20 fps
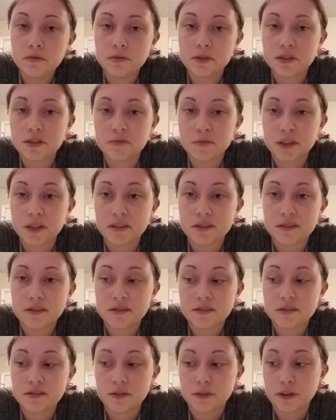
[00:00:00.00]
which
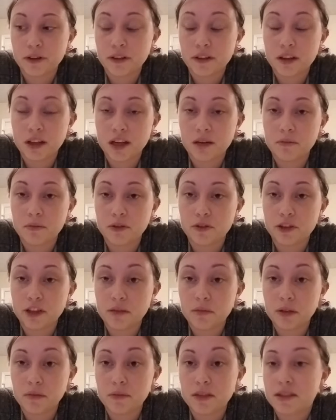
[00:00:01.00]
means the only thing I'm going
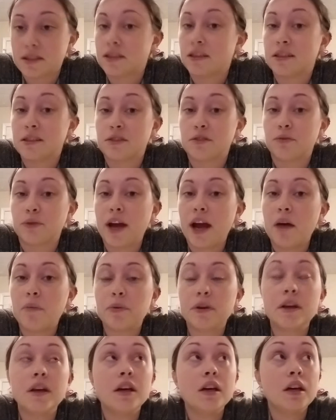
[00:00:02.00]
to be missing is the wrap.